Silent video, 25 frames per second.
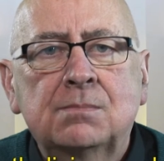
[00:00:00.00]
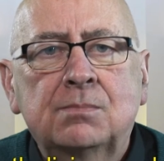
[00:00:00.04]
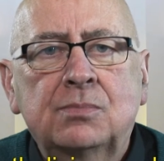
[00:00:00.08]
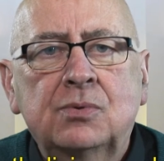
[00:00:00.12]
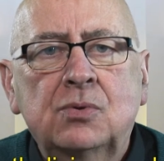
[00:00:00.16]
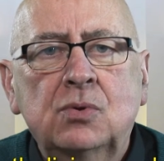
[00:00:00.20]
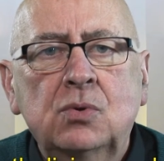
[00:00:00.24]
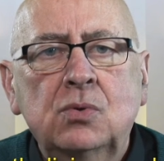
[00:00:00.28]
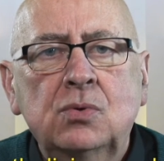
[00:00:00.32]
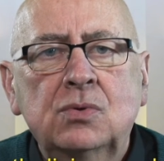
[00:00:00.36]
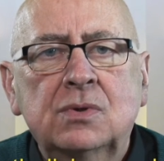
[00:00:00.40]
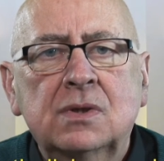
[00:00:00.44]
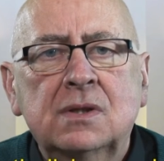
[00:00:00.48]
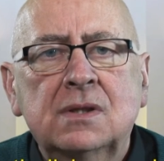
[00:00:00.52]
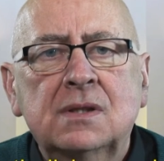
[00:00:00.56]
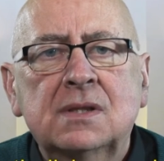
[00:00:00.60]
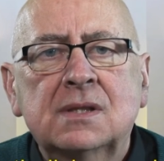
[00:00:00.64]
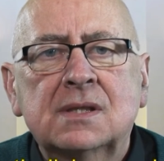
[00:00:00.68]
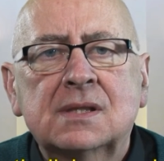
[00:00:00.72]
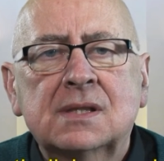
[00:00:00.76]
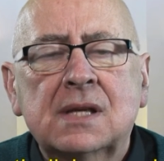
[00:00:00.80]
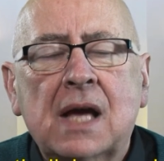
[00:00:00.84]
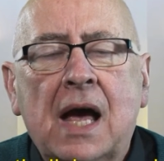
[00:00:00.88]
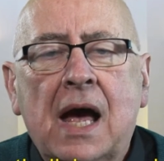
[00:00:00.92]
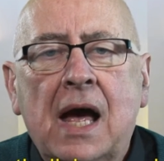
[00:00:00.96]

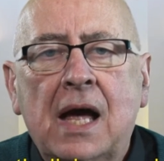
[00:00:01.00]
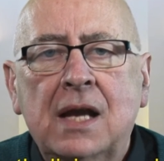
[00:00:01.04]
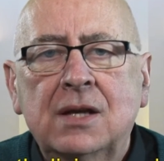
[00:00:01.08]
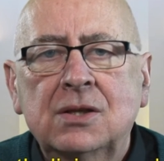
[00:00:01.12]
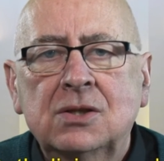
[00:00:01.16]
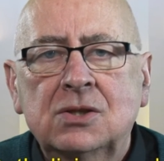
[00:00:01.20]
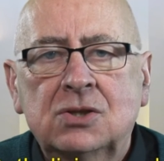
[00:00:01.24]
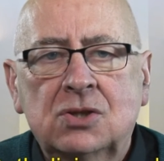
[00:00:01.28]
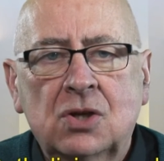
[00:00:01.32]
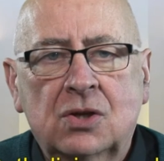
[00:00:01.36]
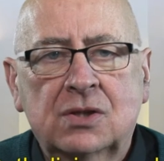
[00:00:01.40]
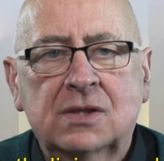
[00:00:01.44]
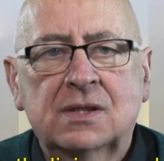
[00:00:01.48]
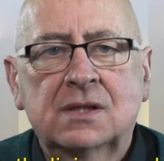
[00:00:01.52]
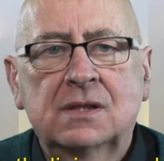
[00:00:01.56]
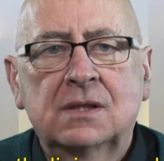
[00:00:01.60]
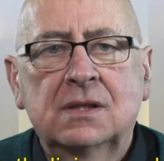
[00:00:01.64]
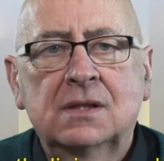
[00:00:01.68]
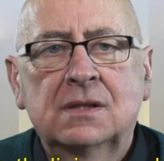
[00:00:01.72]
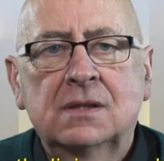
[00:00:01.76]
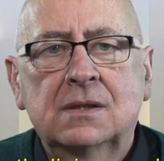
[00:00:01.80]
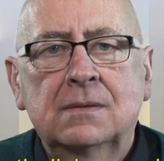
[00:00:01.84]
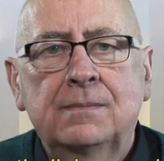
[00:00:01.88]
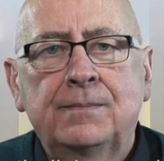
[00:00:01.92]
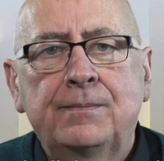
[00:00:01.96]
prudence, and
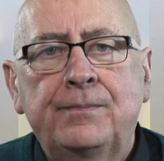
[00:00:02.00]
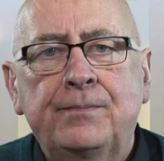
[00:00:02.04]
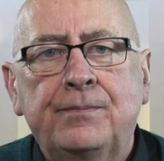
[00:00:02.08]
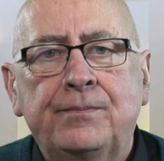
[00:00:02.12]
justice.